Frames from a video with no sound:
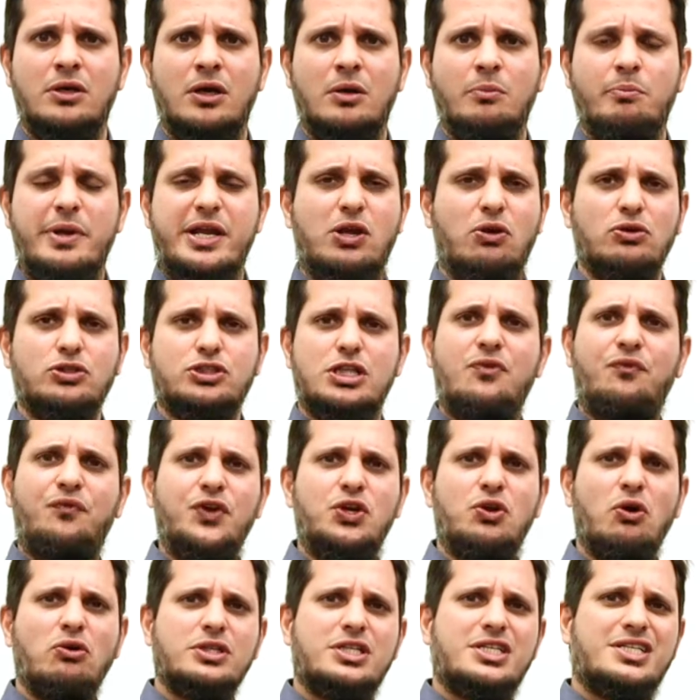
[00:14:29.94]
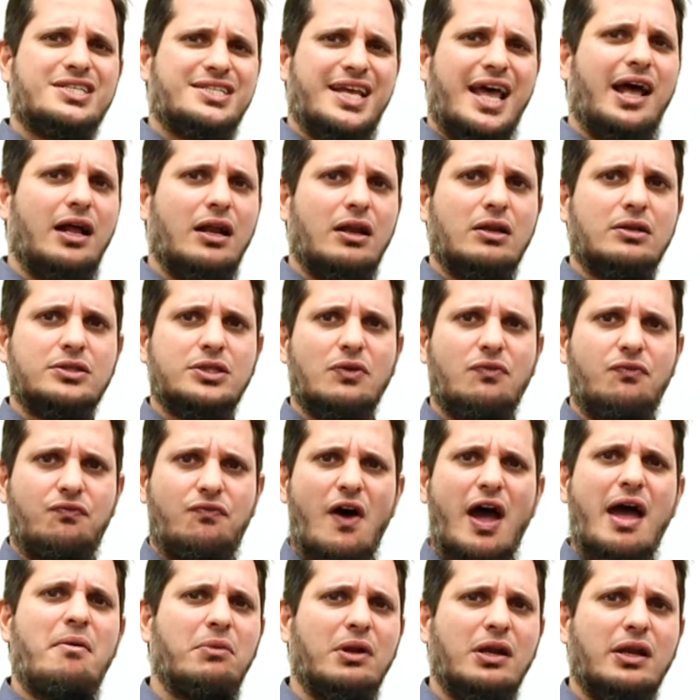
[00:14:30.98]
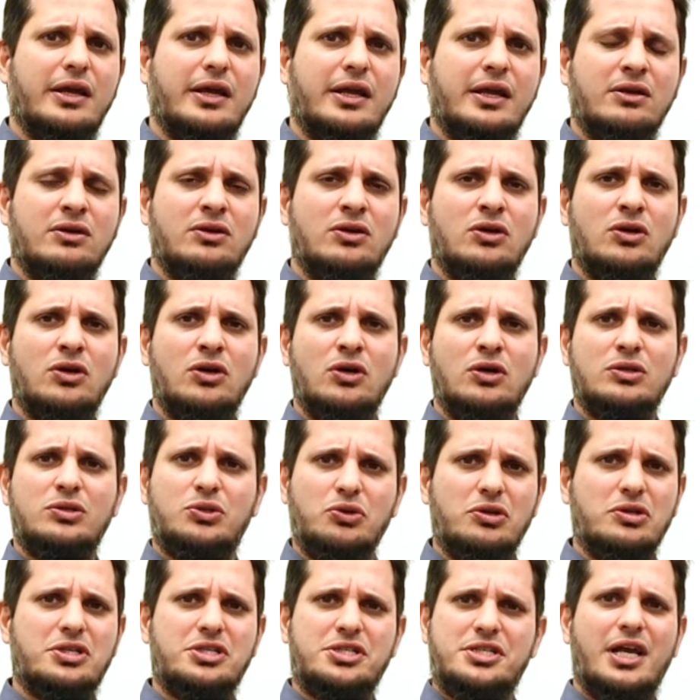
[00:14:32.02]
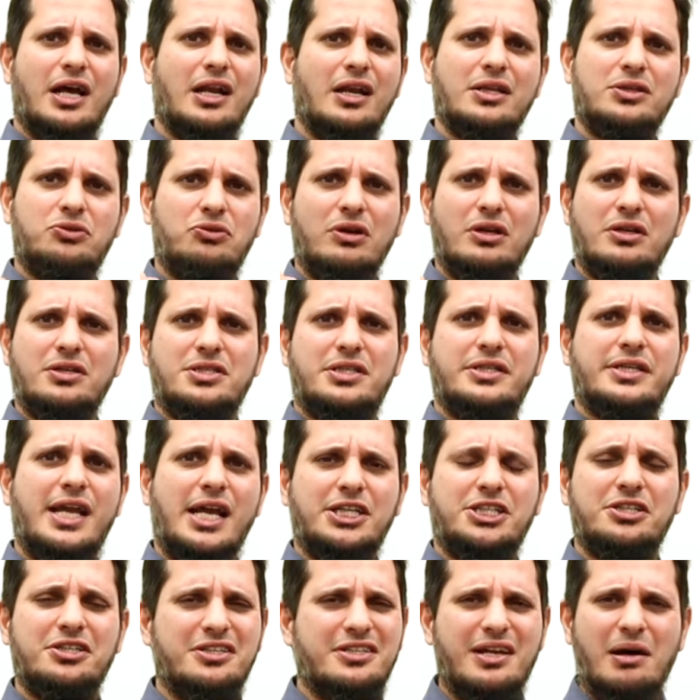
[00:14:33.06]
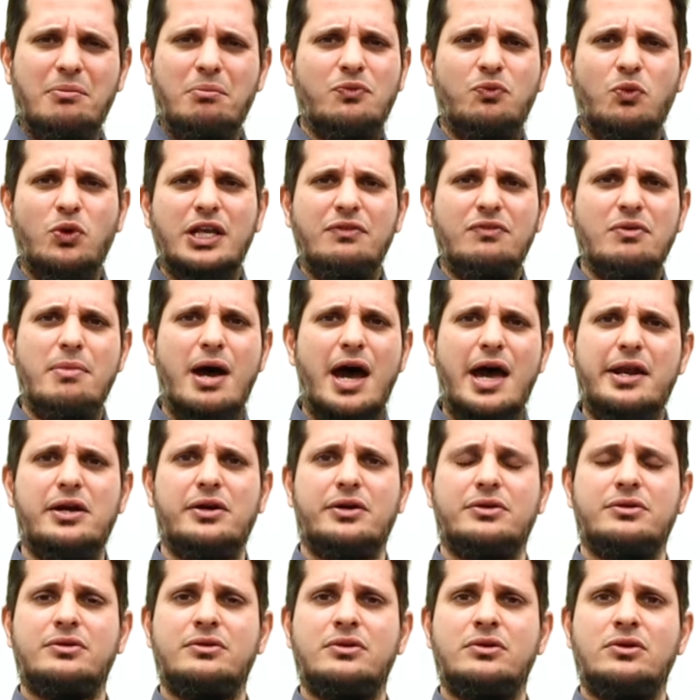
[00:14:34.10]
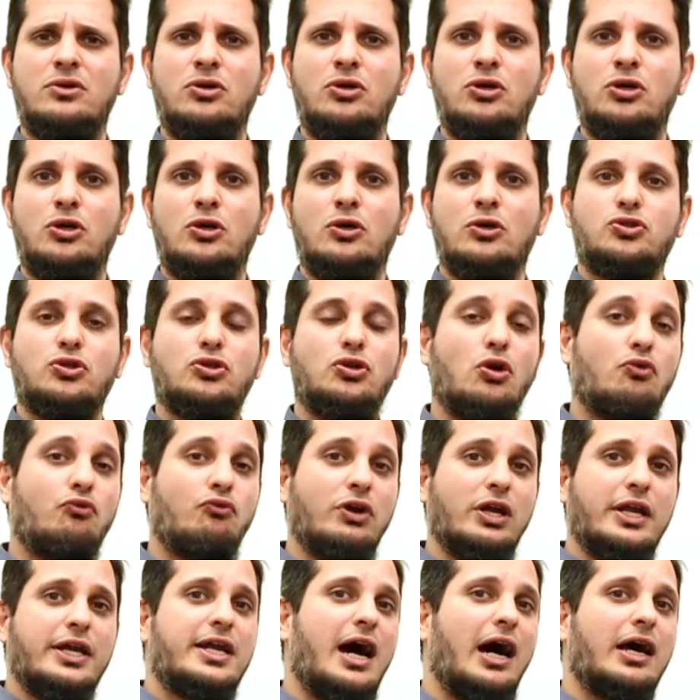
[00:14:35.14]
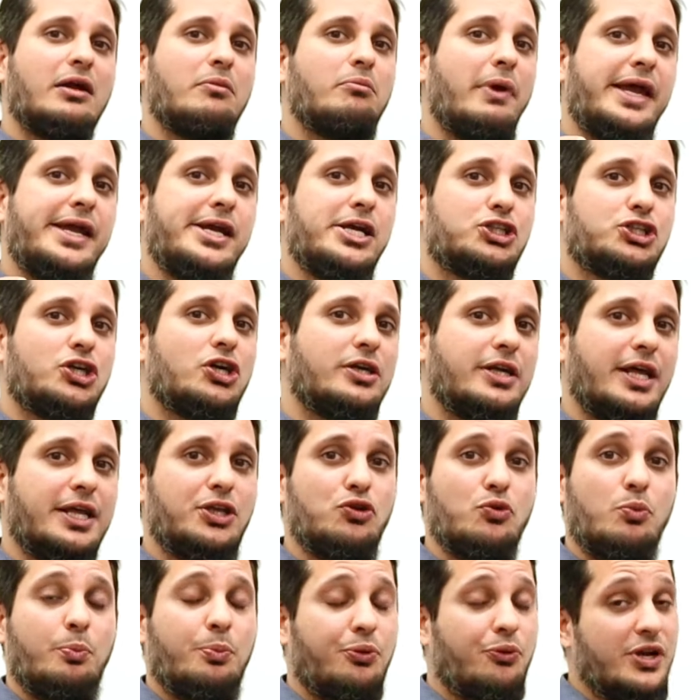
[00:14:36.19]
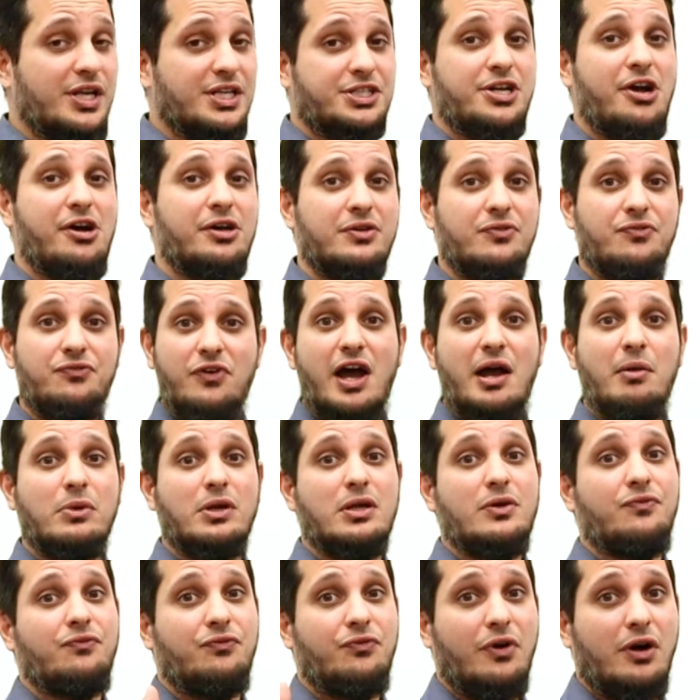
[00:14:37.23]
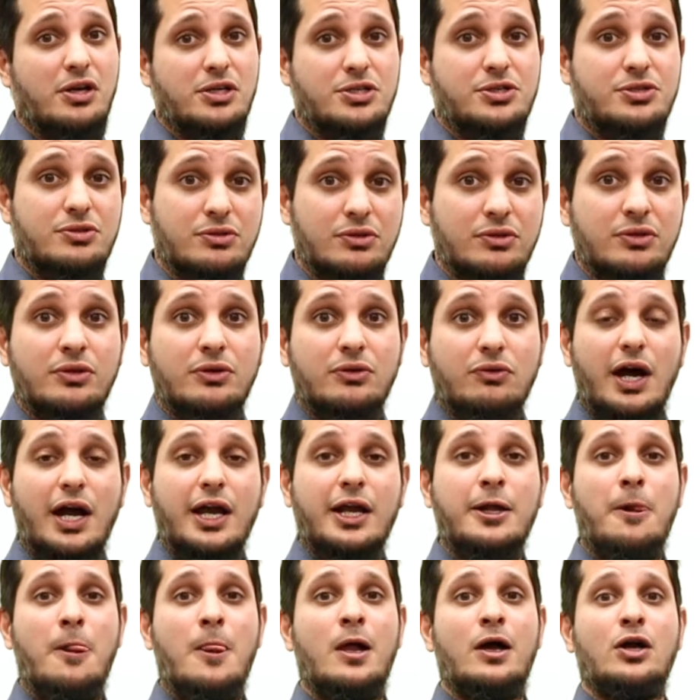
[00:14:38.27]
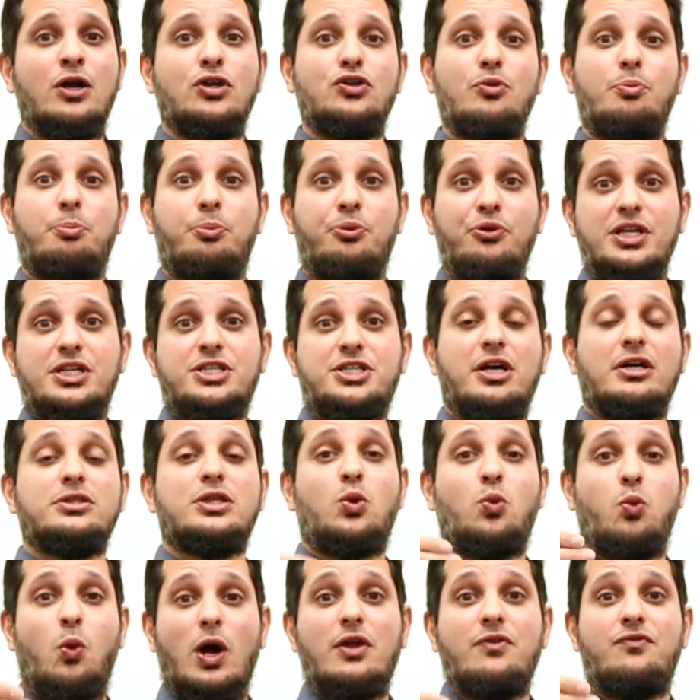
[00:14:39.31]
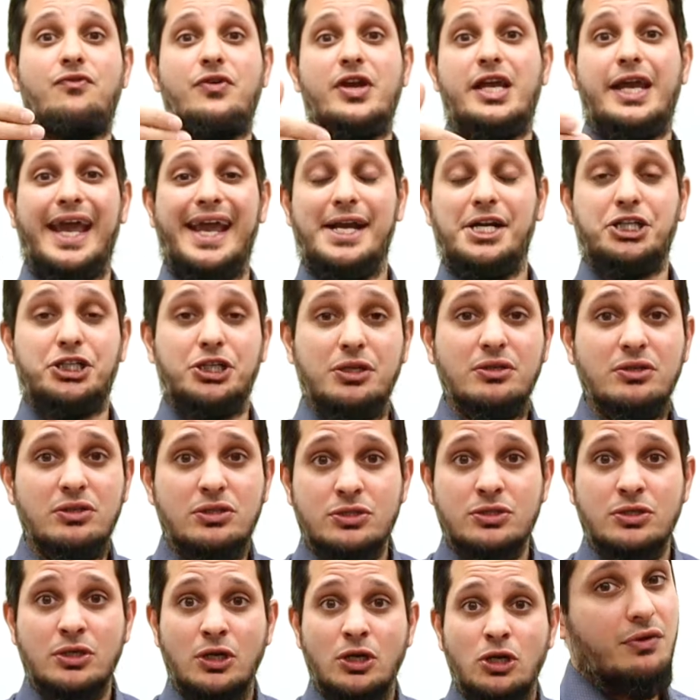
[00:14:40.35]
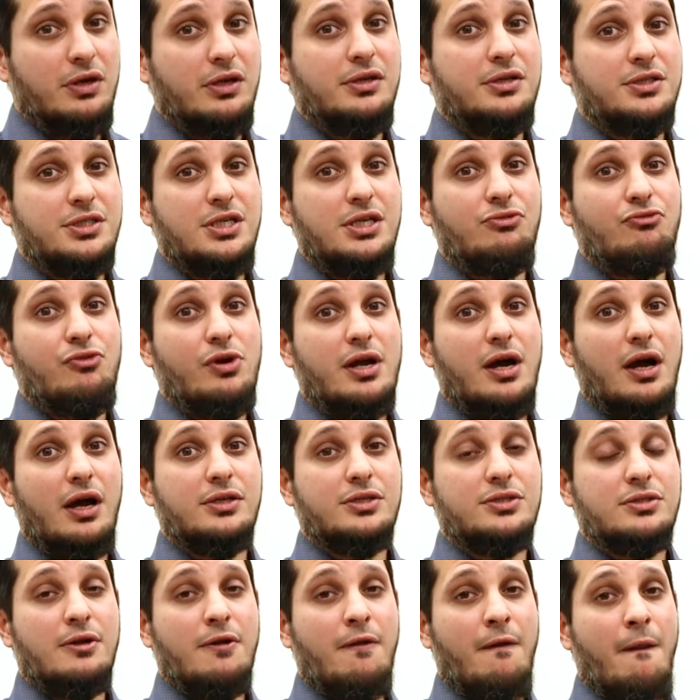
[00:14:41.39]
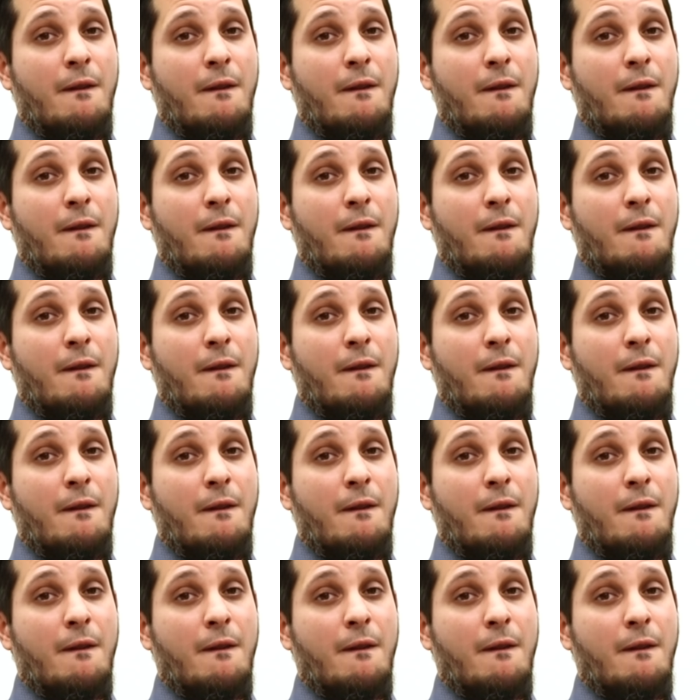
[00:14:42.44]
Because if you don't sell the family to the seller and to the listing agent, the number won't even matter. So you really got to make sure that you pre-sell the family first, right? You pre-sell the qualifications. Really the secret, guys.